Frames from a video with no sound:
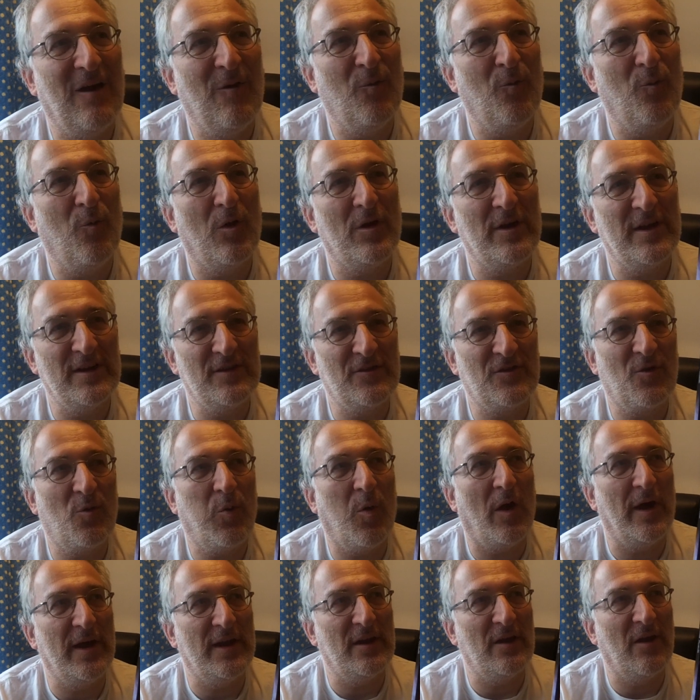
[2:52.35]
what is
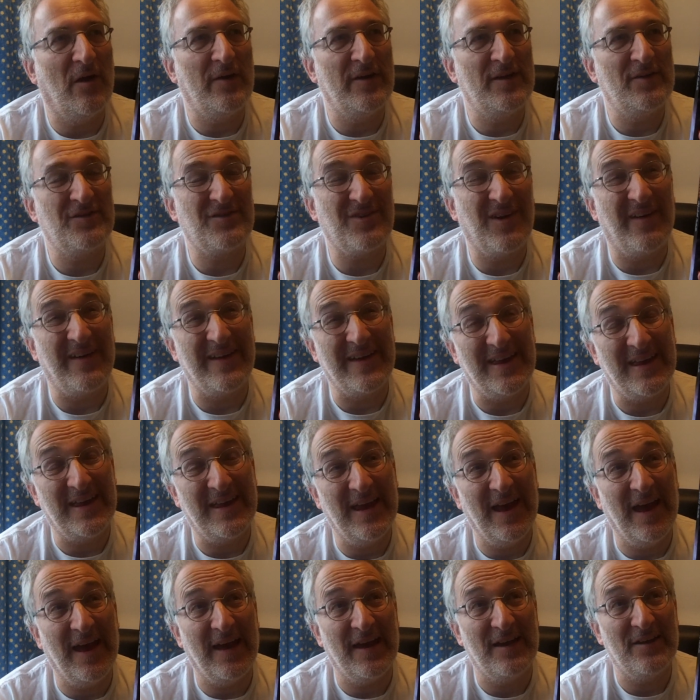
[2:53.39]
quite nice, I
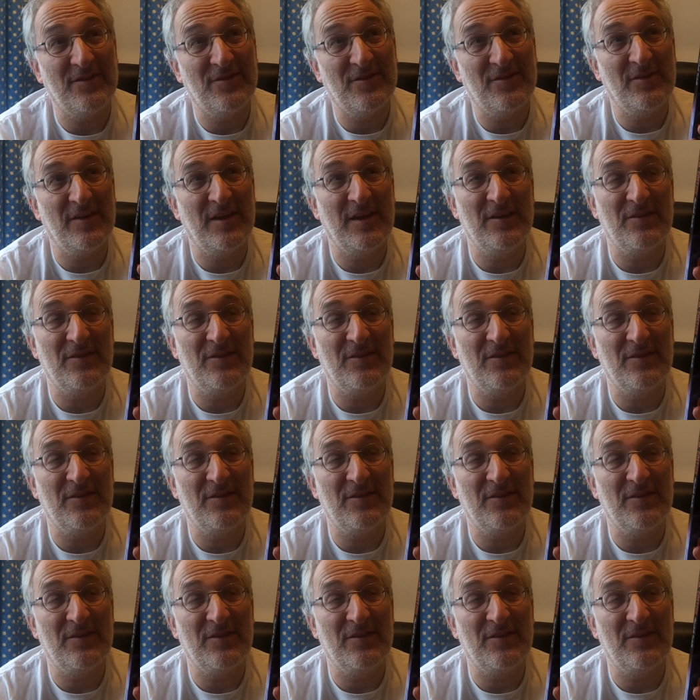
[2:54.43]
guess,